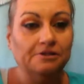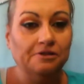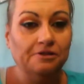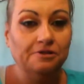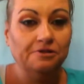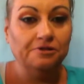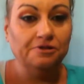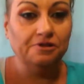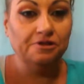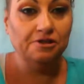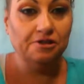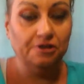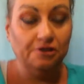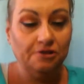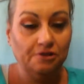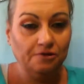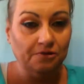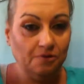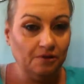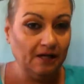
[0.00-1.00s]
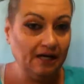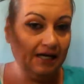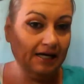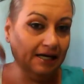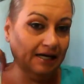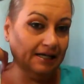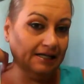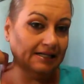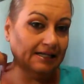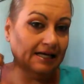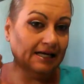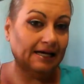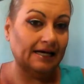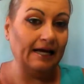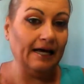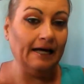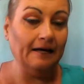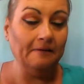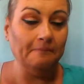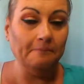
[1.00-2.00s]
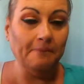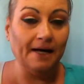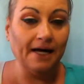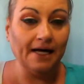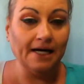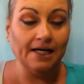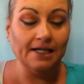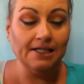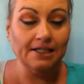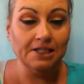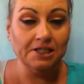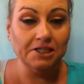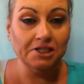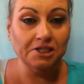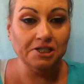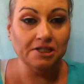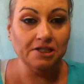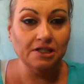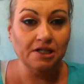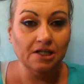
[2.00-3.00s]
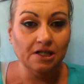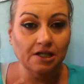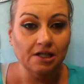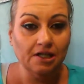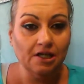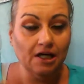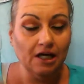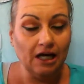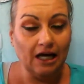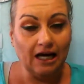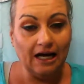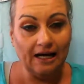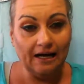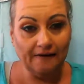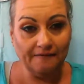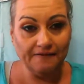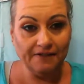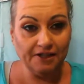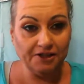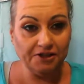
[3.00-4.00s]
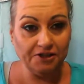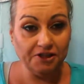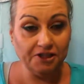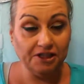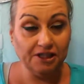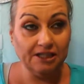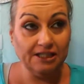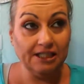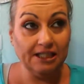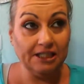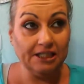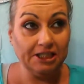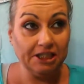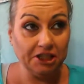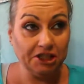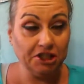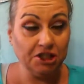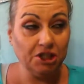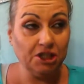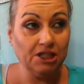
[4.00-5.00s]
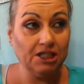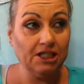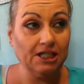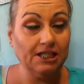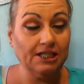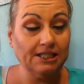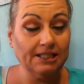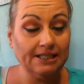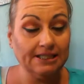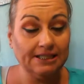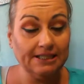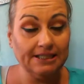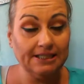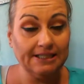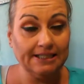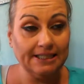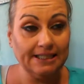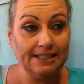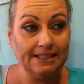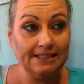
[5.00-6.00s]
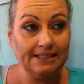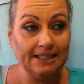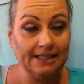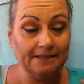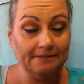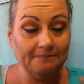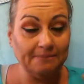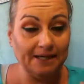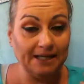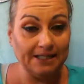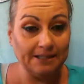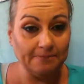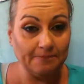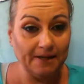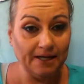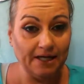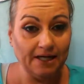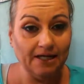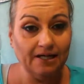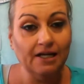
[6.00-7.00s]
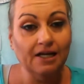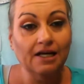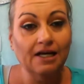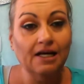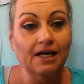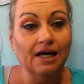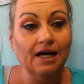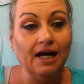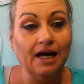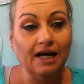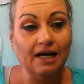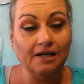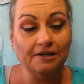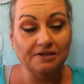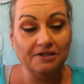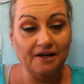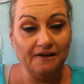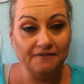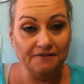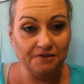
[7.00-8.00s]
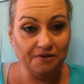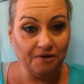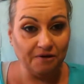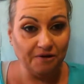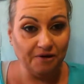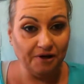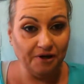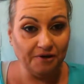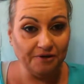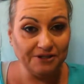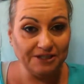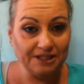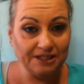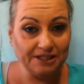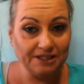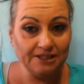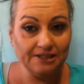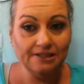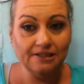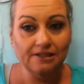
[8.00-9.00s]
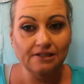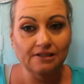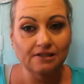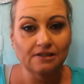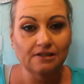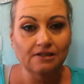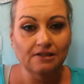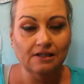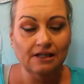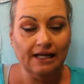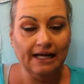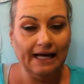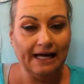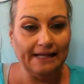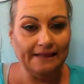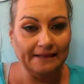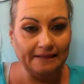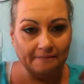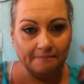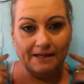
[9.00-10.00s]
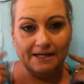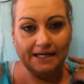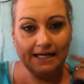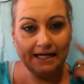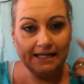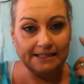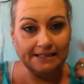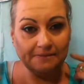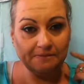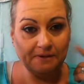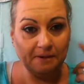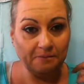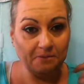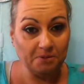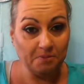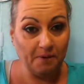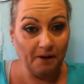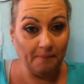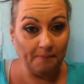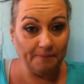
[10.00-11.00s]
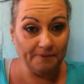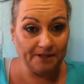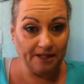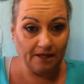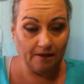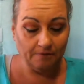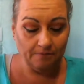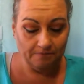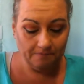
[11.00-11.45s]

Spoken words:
due to a neck and back condition, I have degenerate disc disease in my spine. I also have scoliosis, and then my neck sometimes pops out.